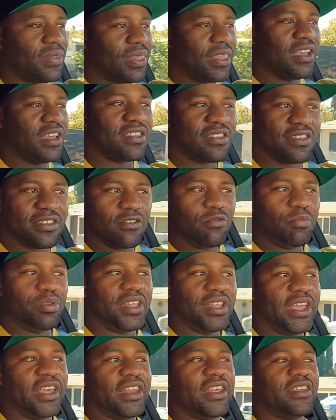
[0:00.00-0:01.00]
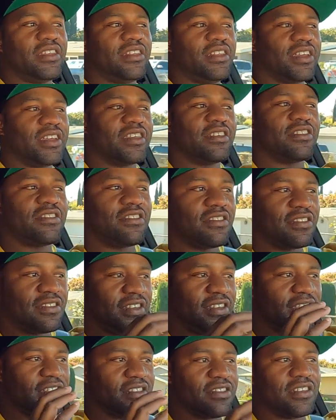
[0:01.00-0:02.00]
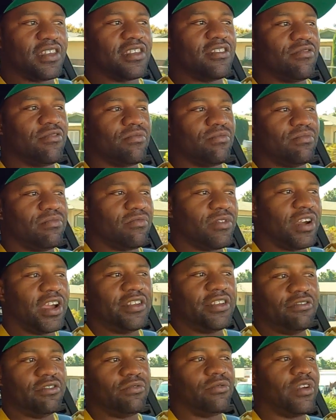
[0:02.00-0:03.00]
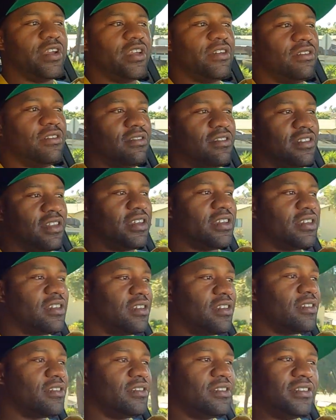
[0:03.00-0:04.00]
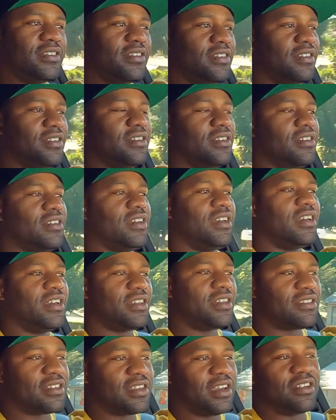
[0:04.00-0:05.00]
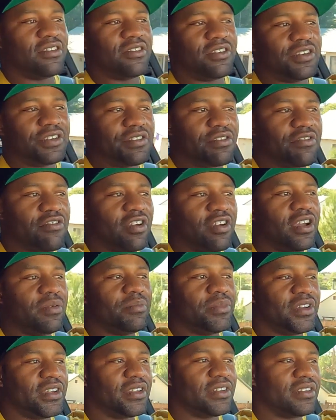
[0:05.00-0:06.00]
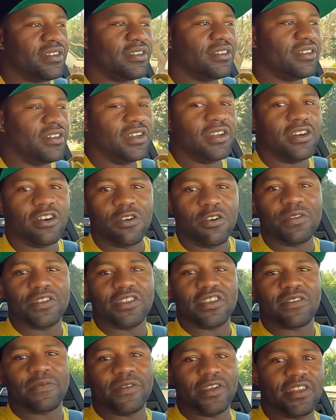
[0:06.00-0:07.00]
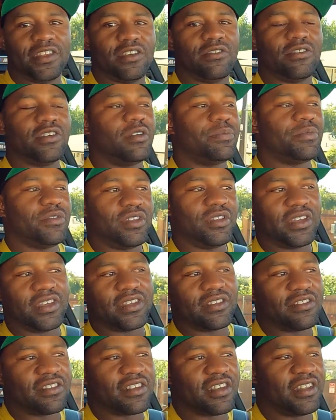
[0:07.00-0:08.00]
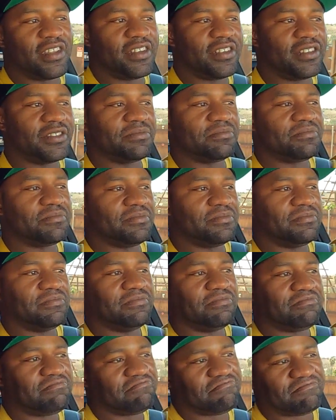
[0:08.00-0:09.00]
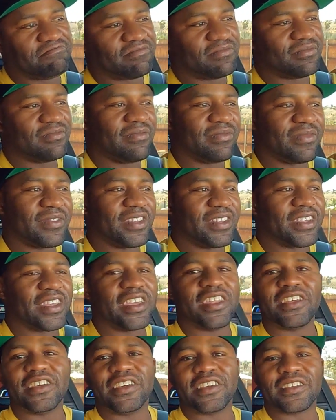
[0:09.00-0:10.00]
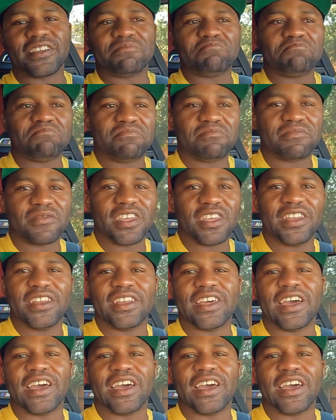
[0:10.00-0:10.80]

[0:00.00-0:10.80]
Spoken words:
it's so planet. Like it's like you're riding on rails. Like it's kind of hard to describe, but hopefully this video will help you like just kind of get an